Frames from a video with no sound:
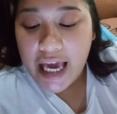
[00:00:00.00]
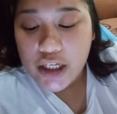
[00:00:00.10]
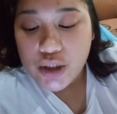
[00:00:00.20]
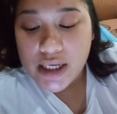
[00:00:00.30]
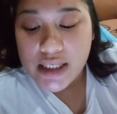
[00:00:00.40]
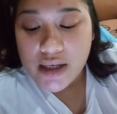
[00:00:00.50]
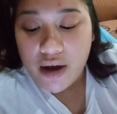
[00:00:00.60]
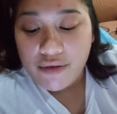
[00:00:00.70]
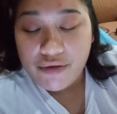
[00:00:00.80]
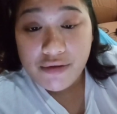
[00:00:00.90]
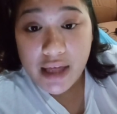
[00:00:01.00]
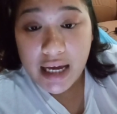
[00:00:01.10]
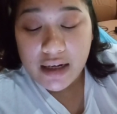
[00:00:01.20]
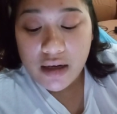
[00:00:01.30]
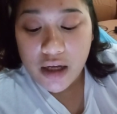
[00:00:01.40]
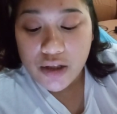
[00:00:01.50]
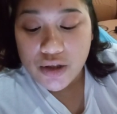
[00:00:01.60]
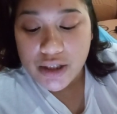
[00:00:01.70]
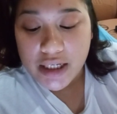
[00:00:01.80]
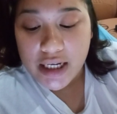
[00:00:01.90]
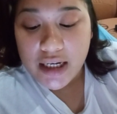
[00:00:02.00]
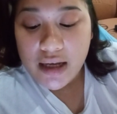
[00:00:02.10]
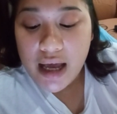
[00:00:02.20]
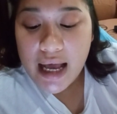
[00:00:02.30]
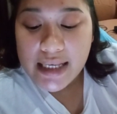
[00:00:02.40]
ages of 10 and 13,